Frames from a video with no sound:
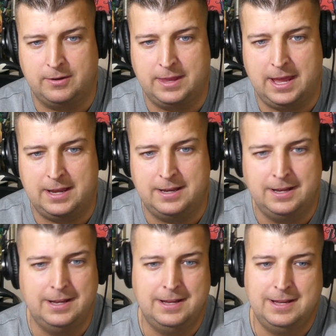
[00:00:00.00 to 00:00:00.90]
And then
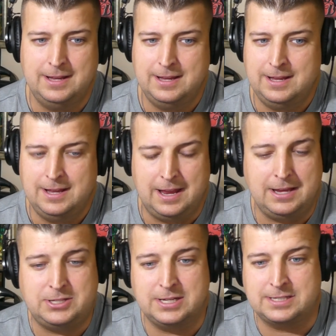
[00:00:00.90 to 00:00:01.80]

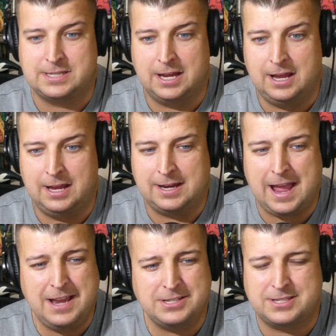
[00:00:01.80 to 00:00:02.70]
it just uh, it
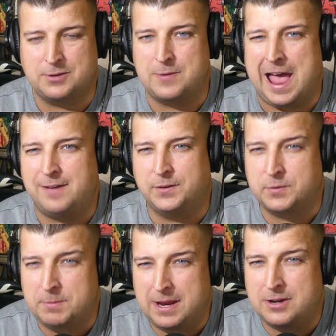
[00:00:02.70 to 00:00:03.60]
kind of just unraveled
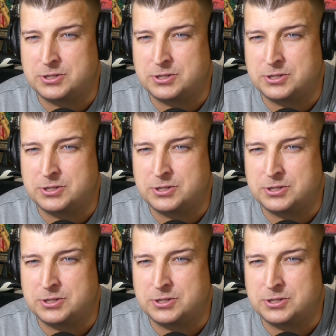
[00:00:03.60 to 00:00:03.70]
from there.